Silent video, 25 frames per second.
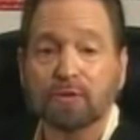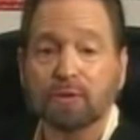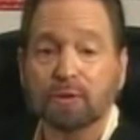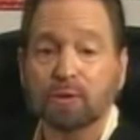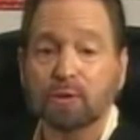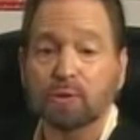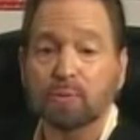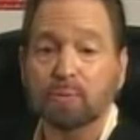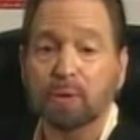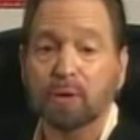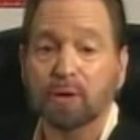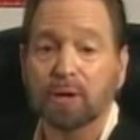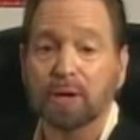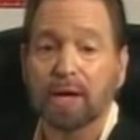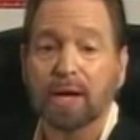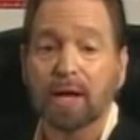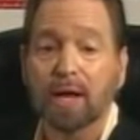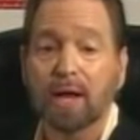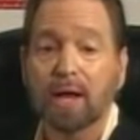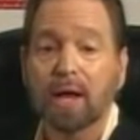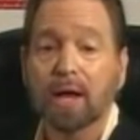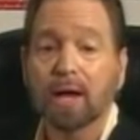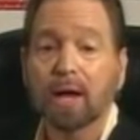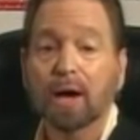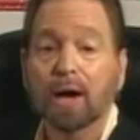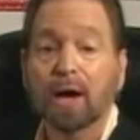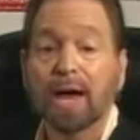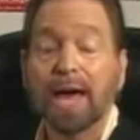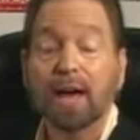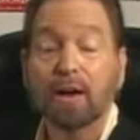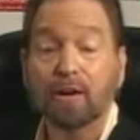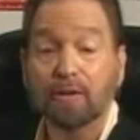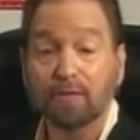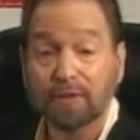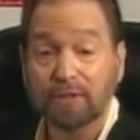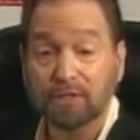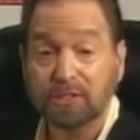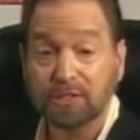of the new book,
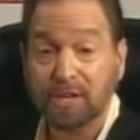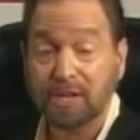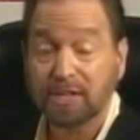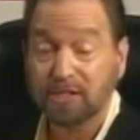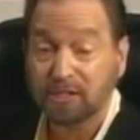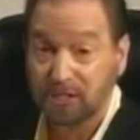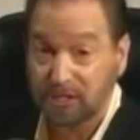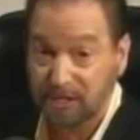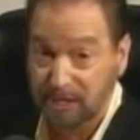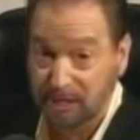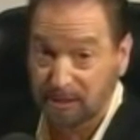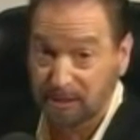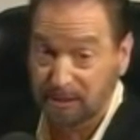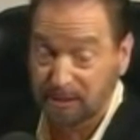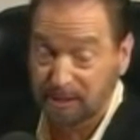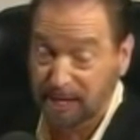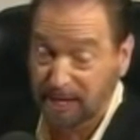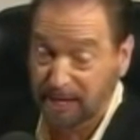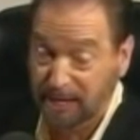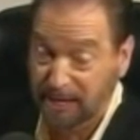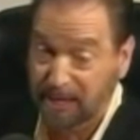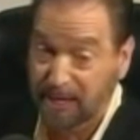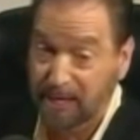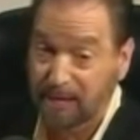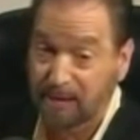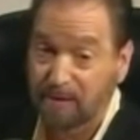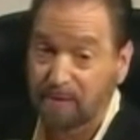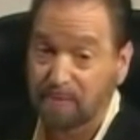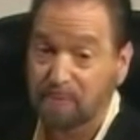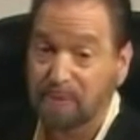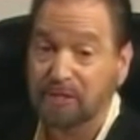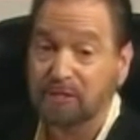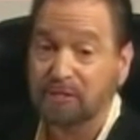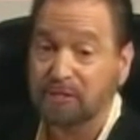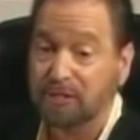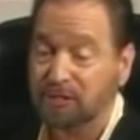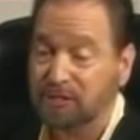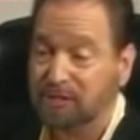Elvis, Still Taking Care of
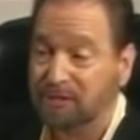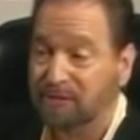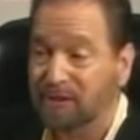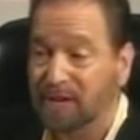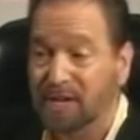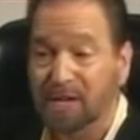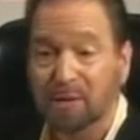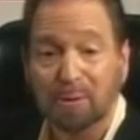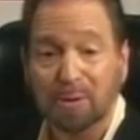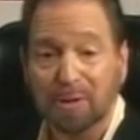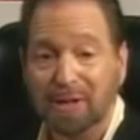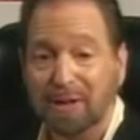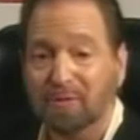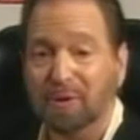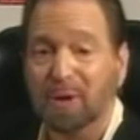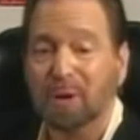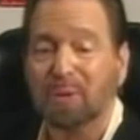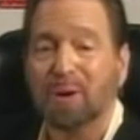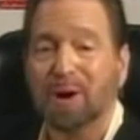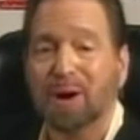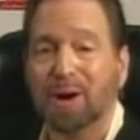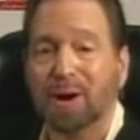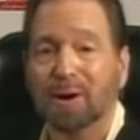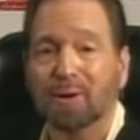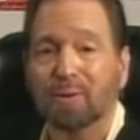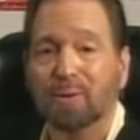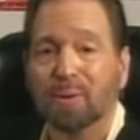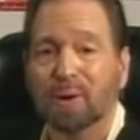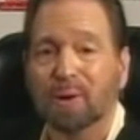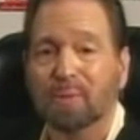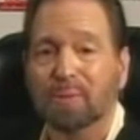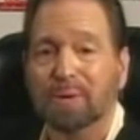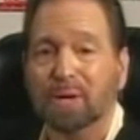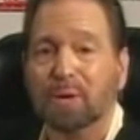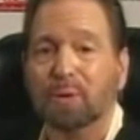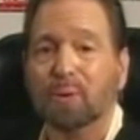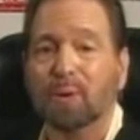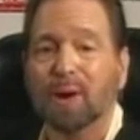Business, available everywhere.
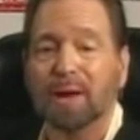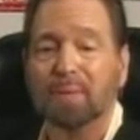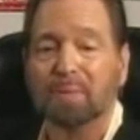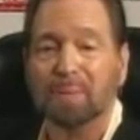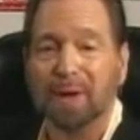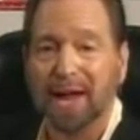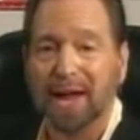We'll be right